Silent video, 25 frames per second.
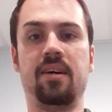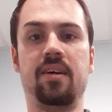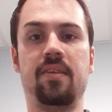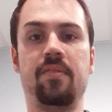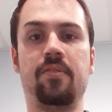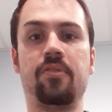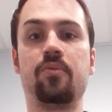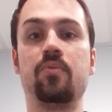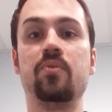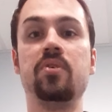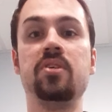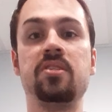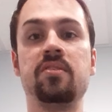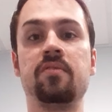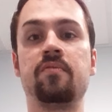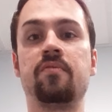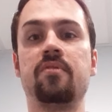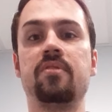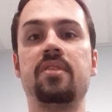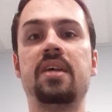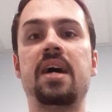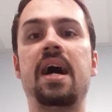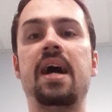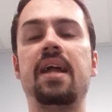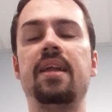The reason for
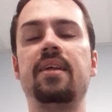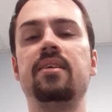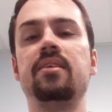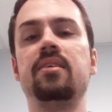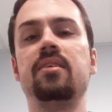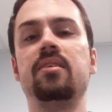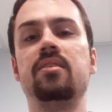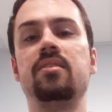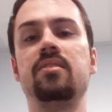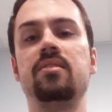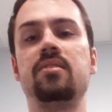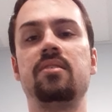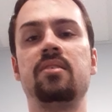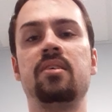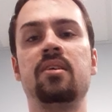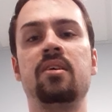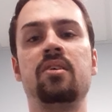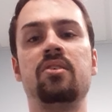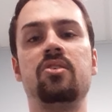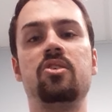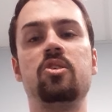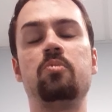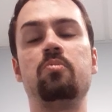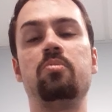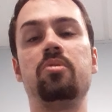that is
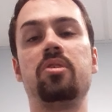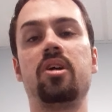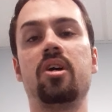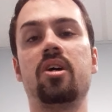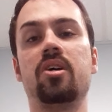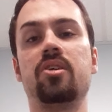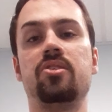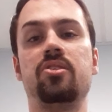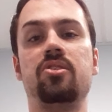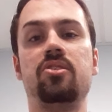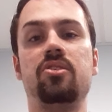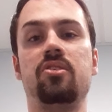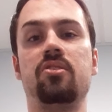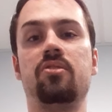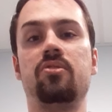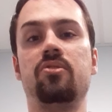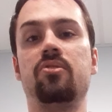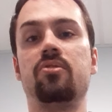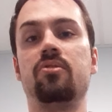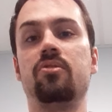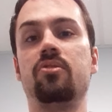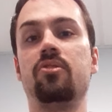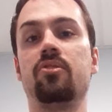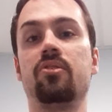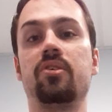just because,
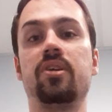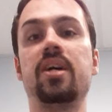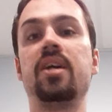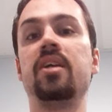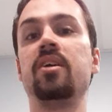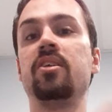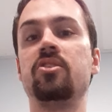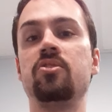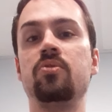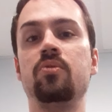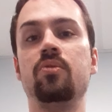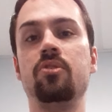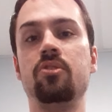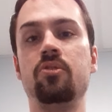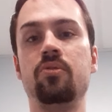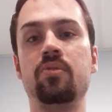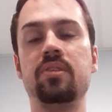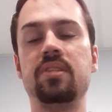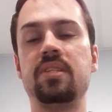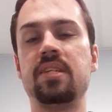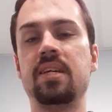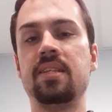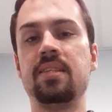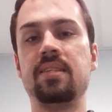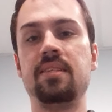you're getting to a new
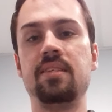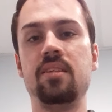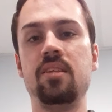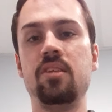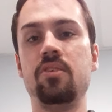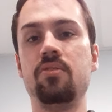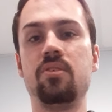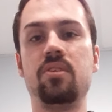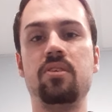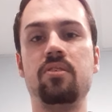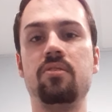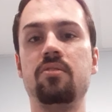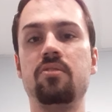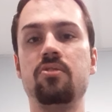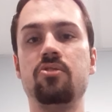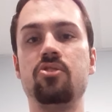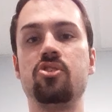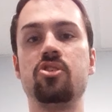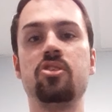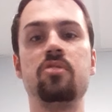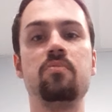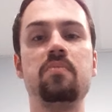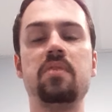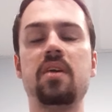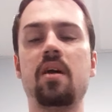intensity. You
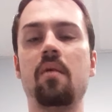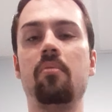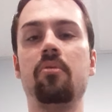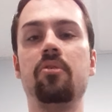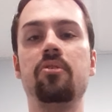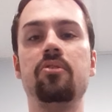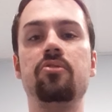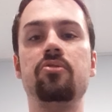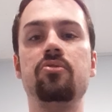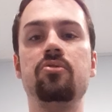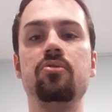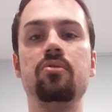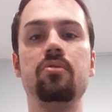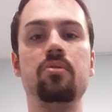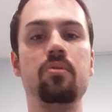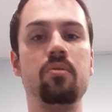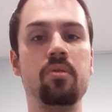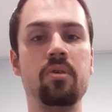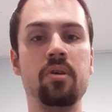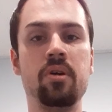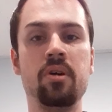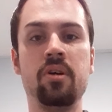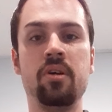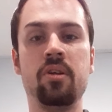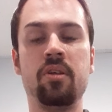shouldn't be able to do
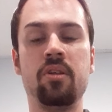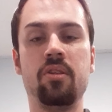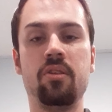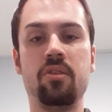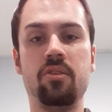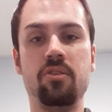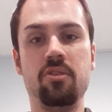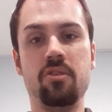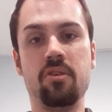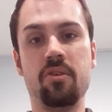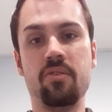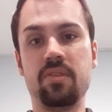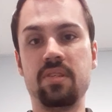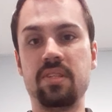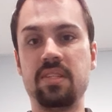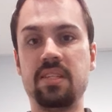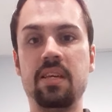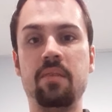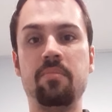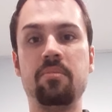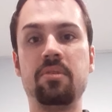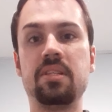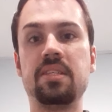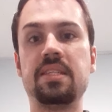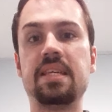the
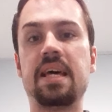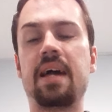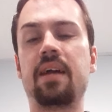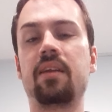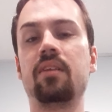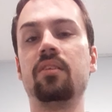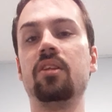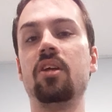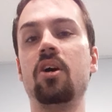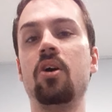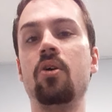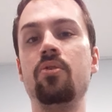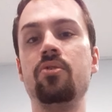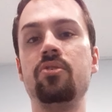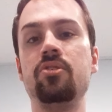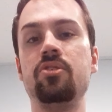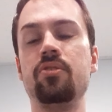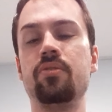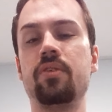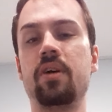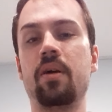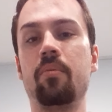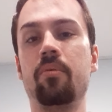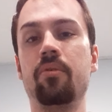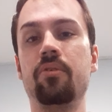same exact load as you
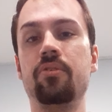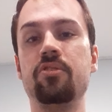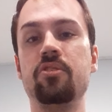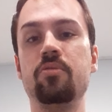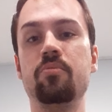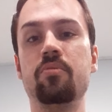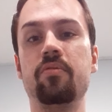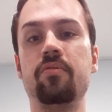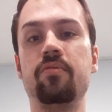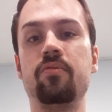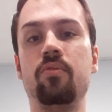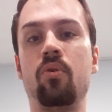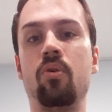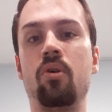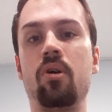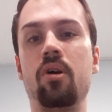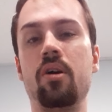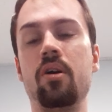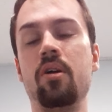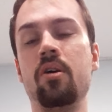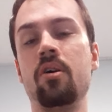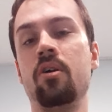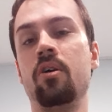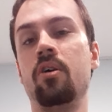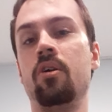were able to do
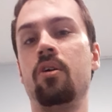before,